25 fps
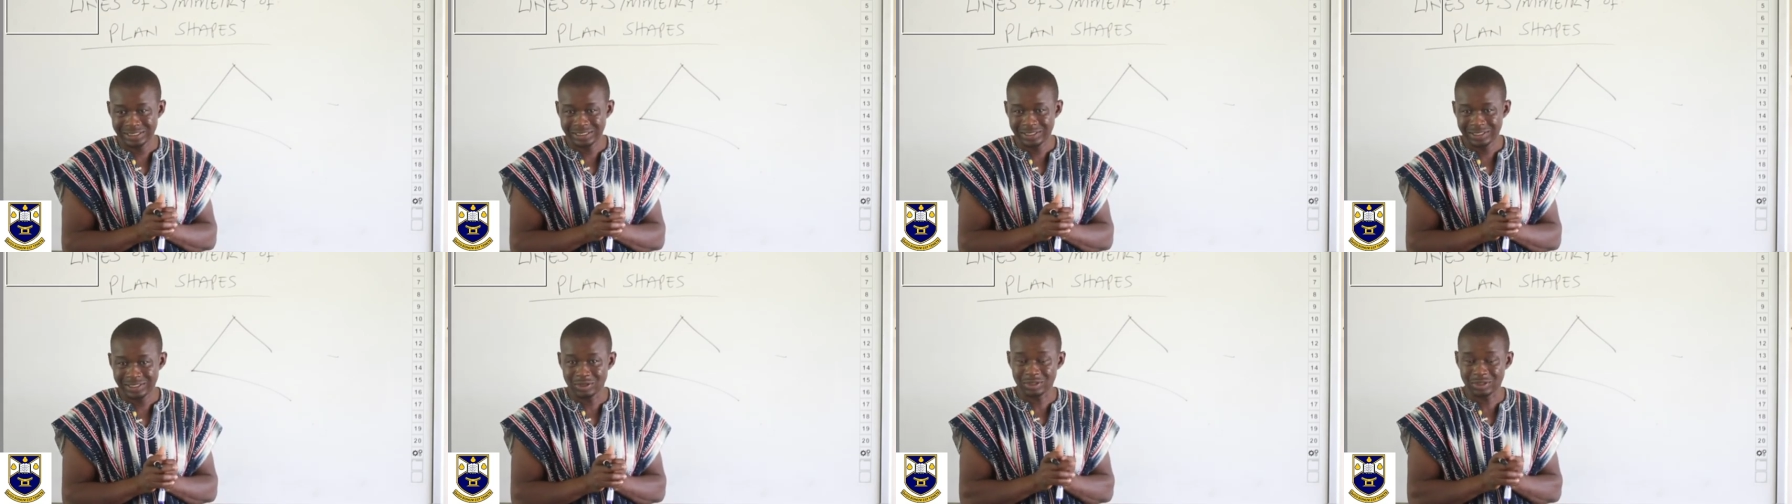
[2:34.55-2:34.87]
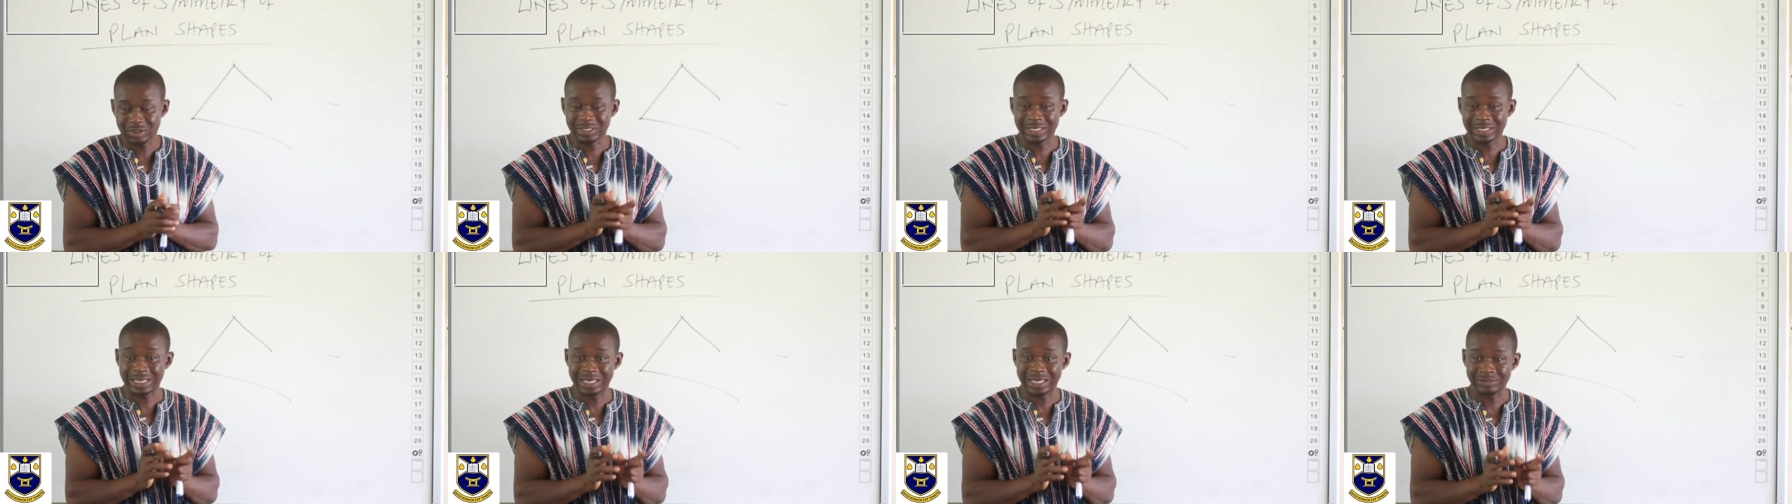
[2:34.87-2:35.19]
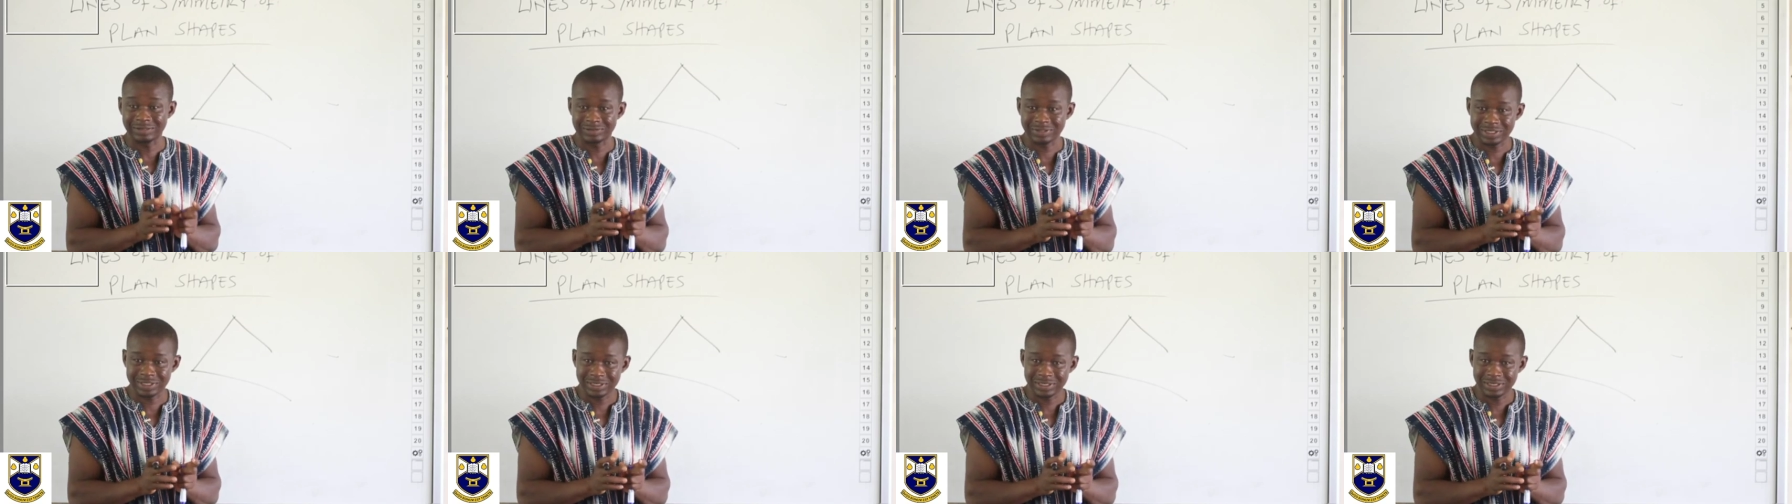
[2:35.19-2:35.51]
not
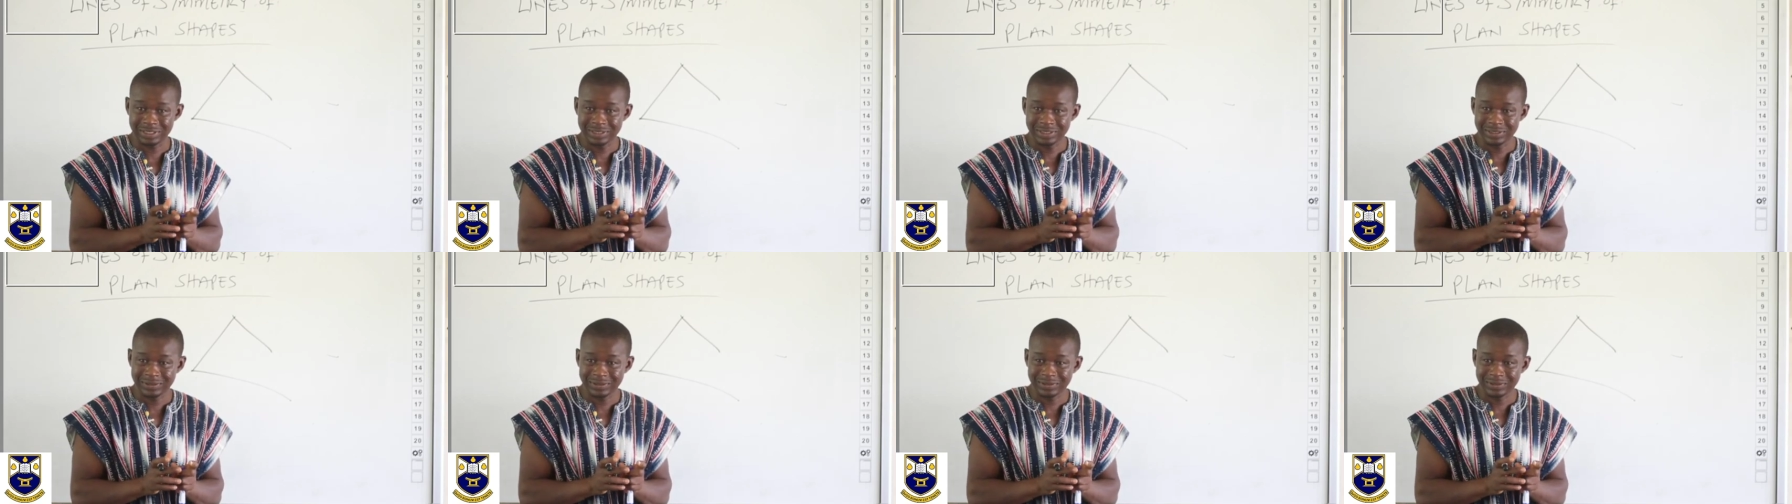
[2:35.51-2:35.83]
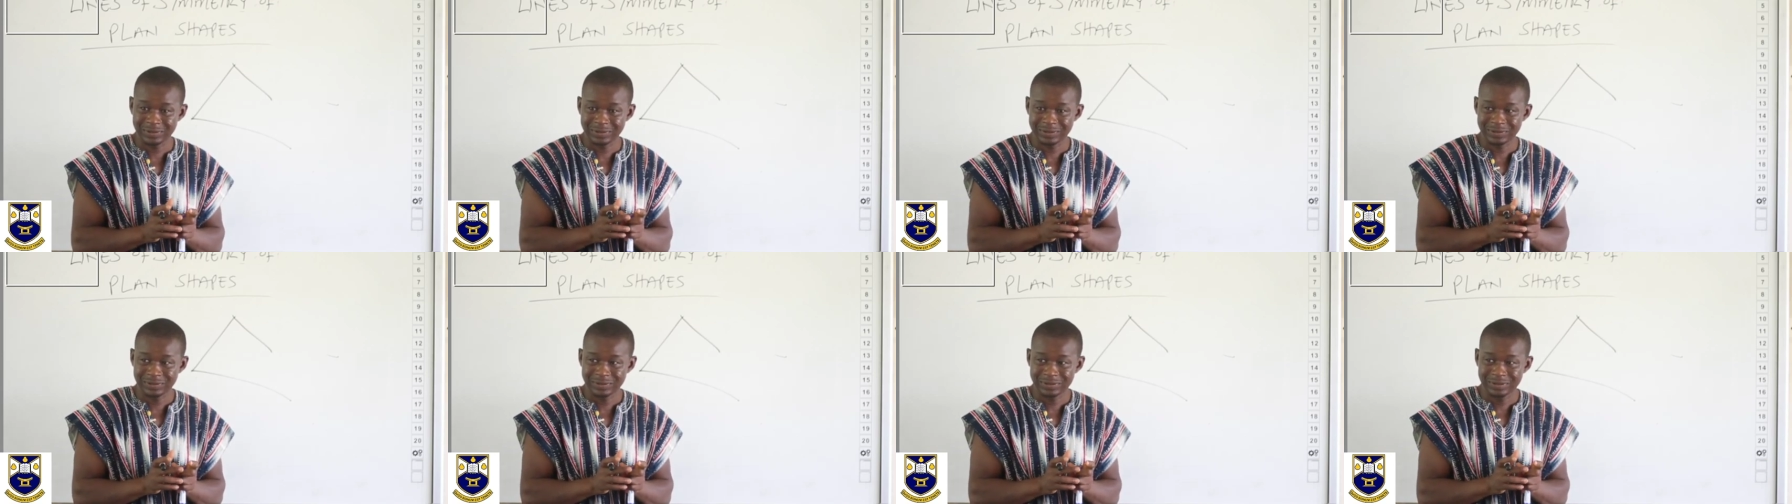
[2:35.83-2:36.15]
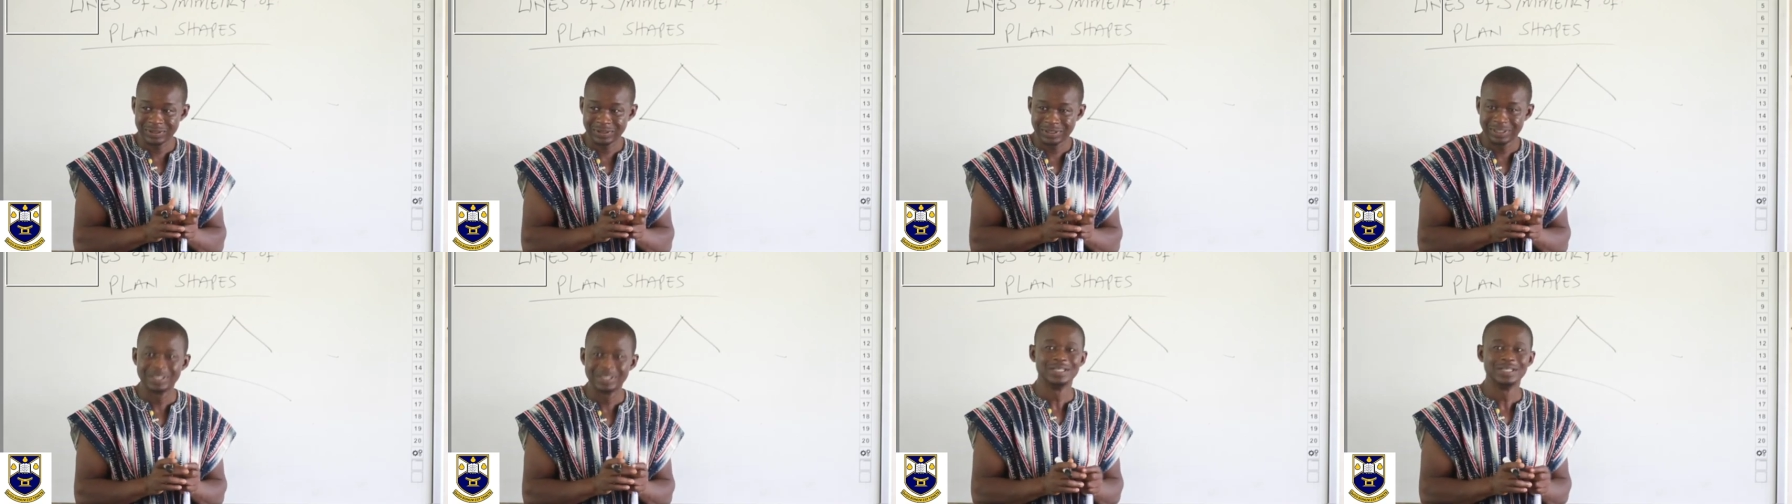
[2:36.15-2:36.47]
curves.
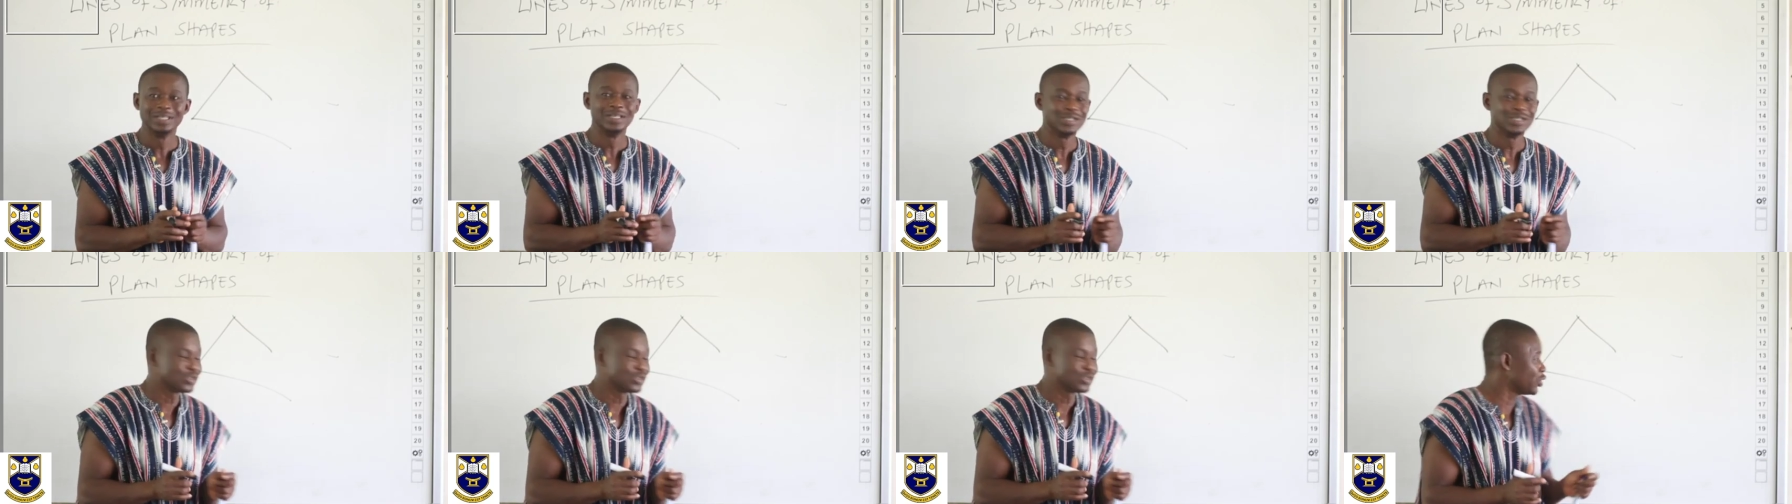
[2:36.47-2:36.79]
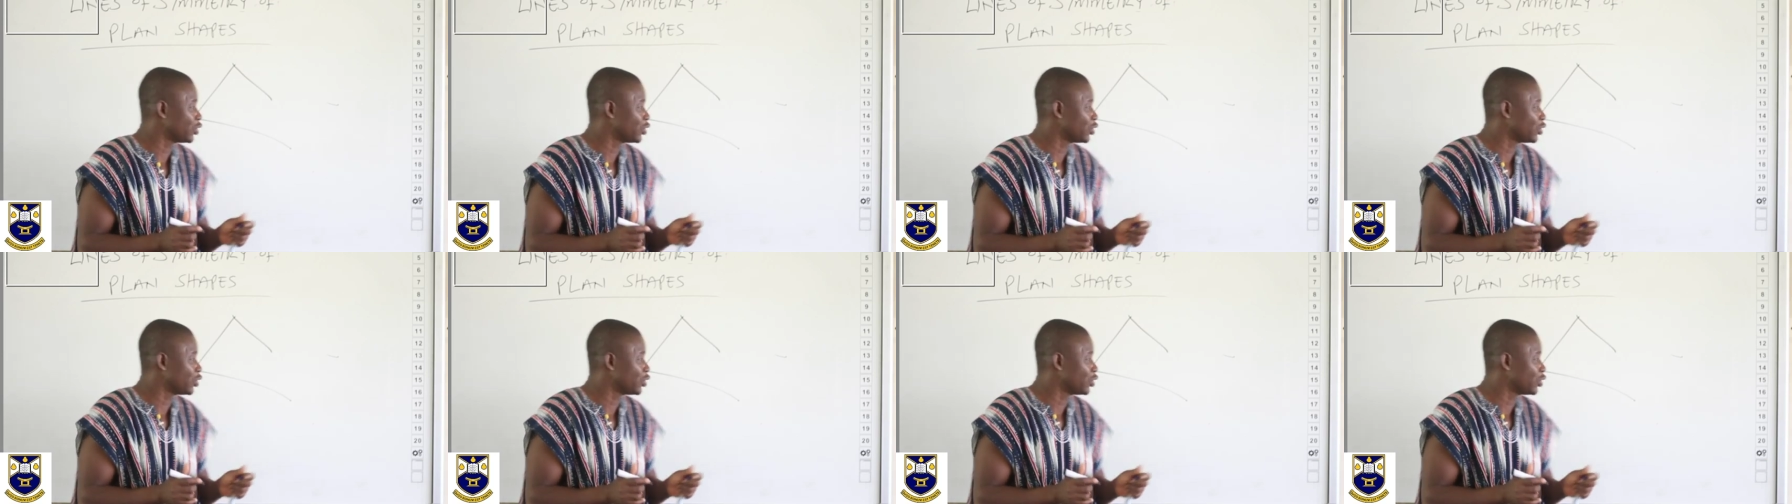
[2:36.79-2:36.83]
So we